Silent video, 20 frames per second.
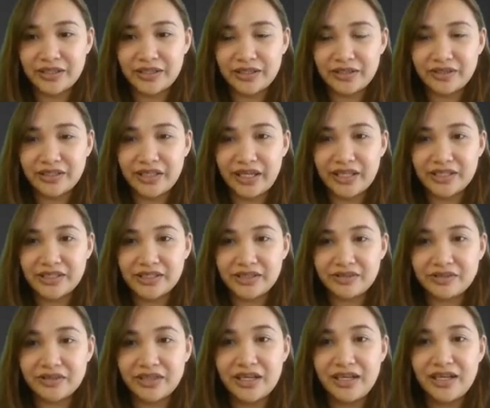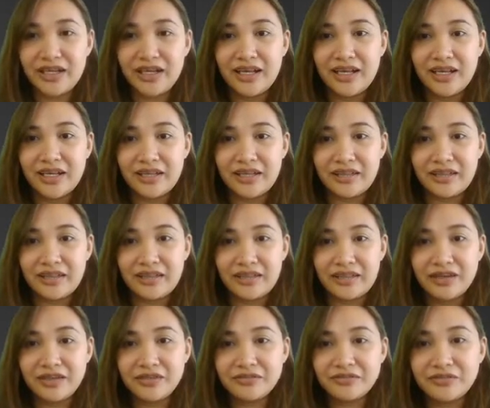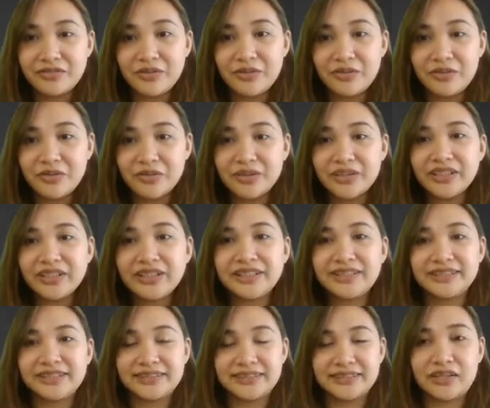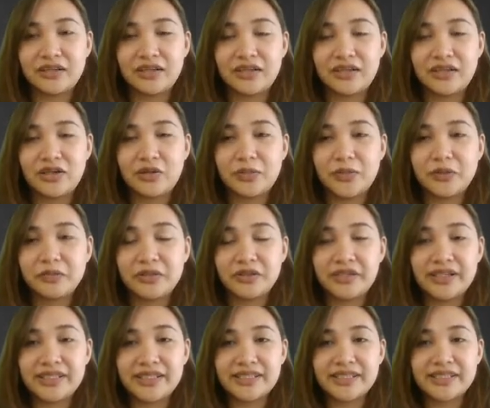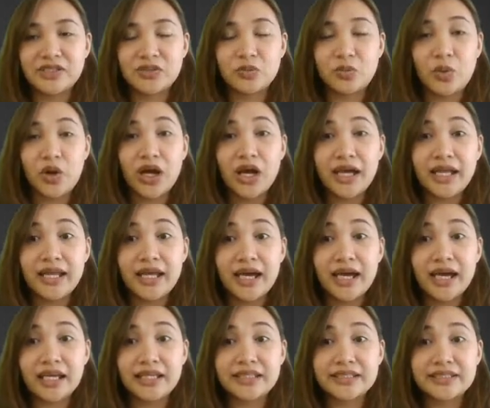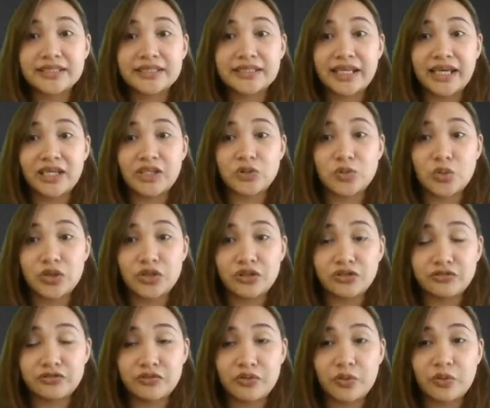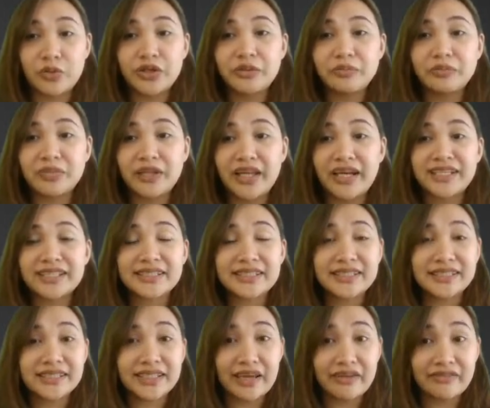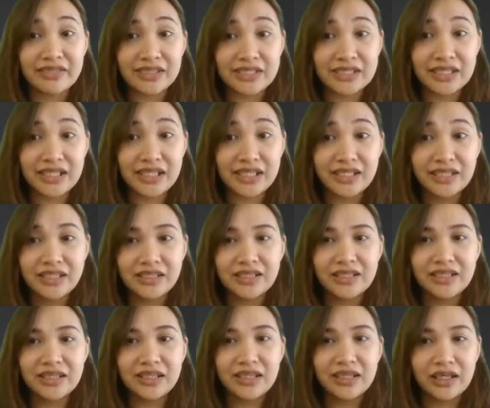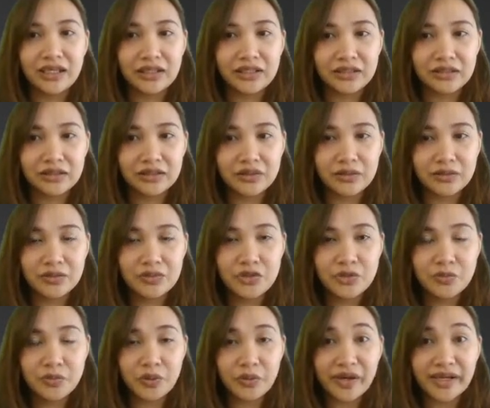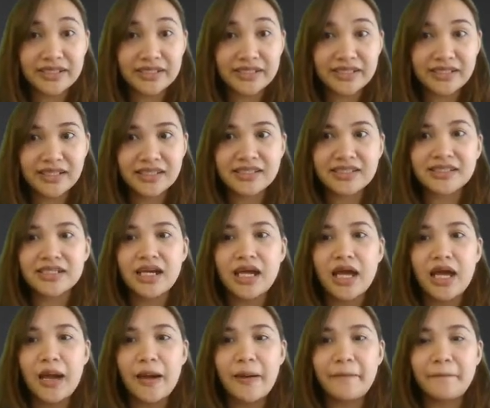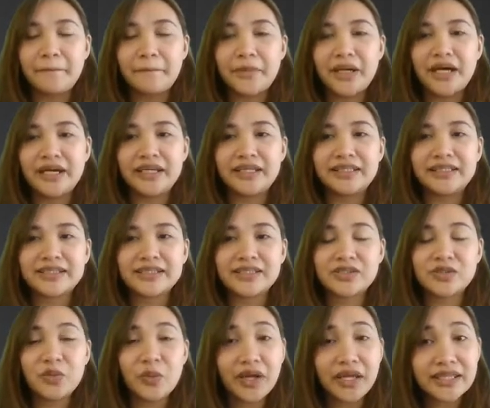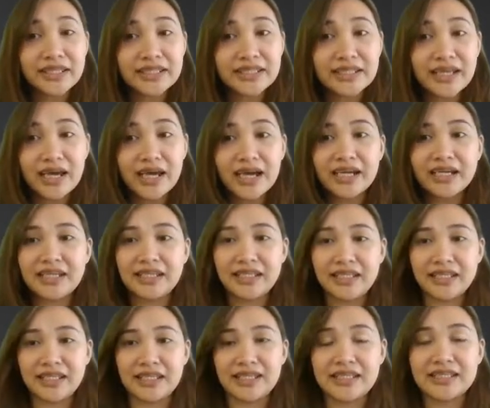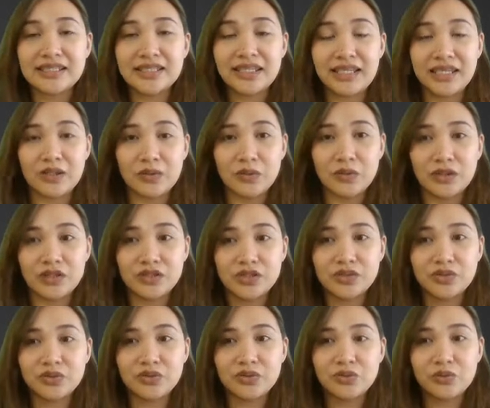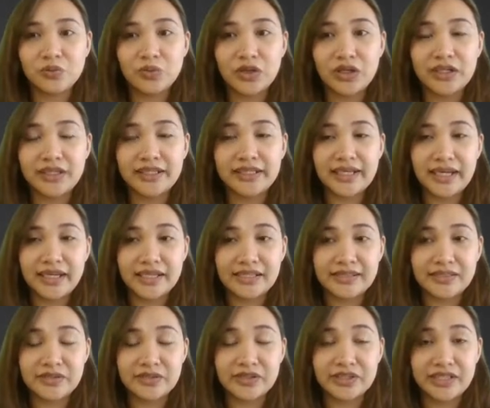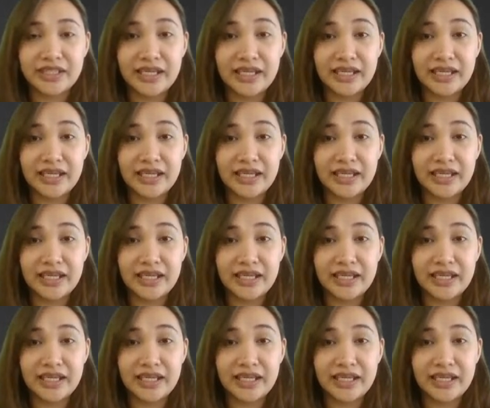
okay so therefore uh, open parenthesis 124 plus 17 okay close parenthesis minus 29 is equal to 100